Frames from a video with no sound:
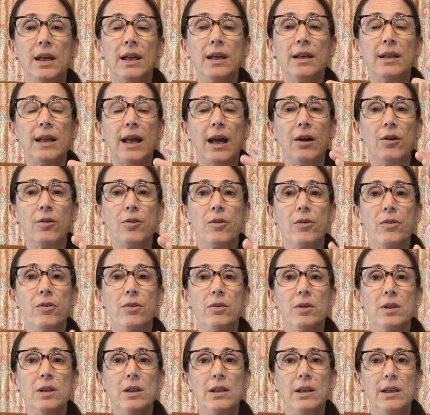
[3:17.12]
and out
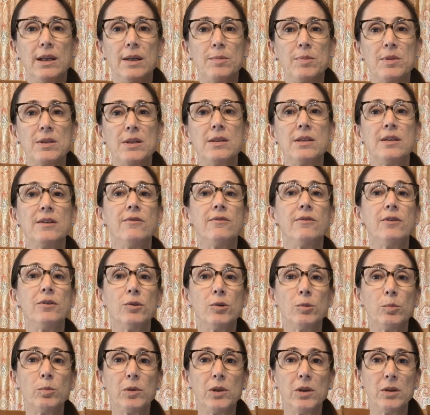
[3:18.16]
through the lips as if
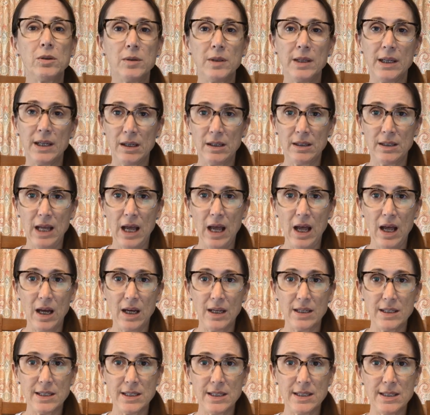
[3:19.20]
you're blowing on
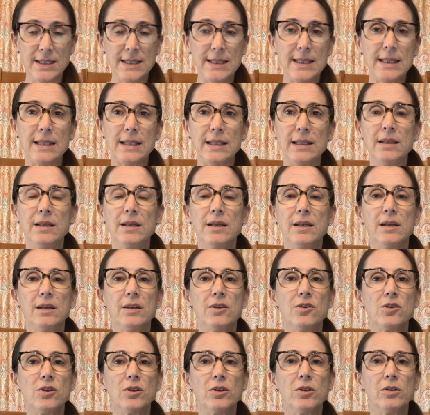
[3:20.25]
hot tea.
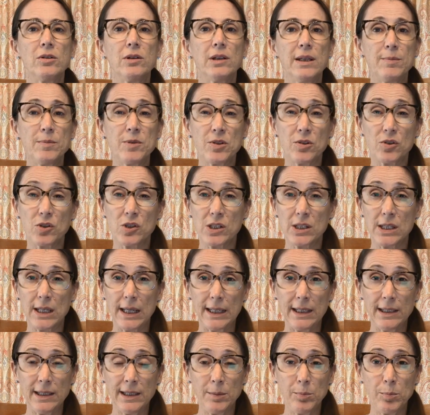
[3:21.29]
So your lips are
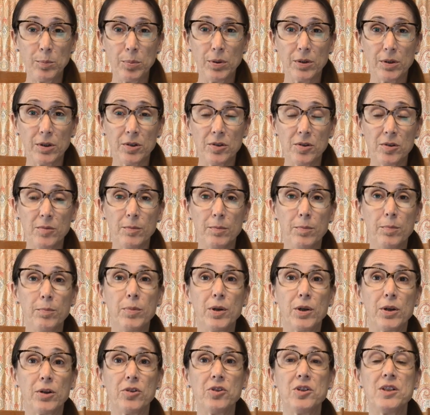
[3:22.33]
slightly
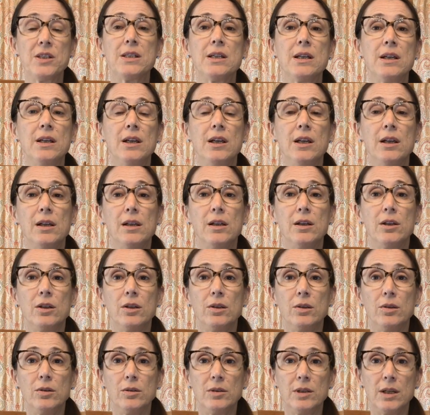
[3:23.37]
pursed.
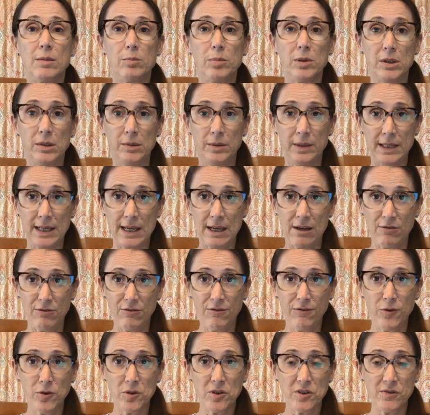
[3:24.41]
You're not blowing out
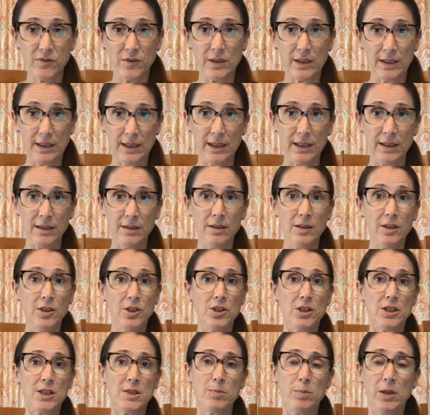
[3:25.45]
forcefully,
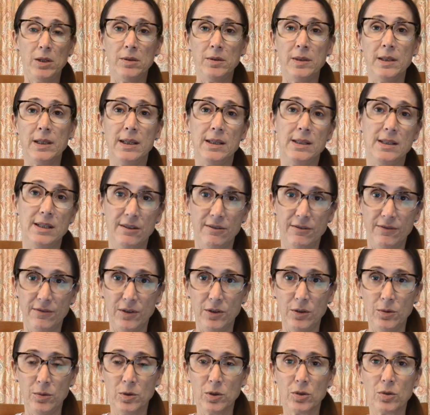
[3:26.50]
just blowing as if
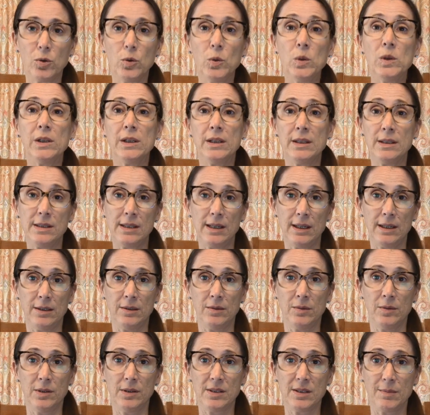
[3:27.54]
you were cooling
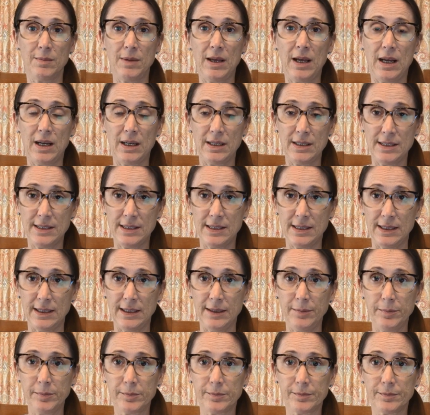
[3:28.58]
down some hot
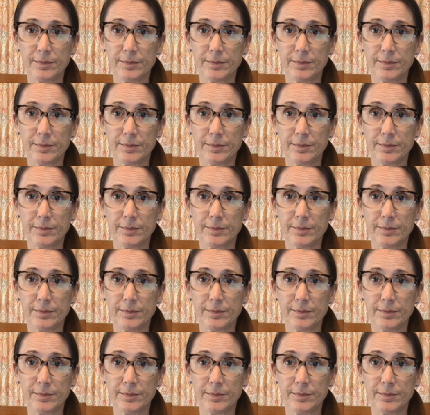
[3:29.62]
tea.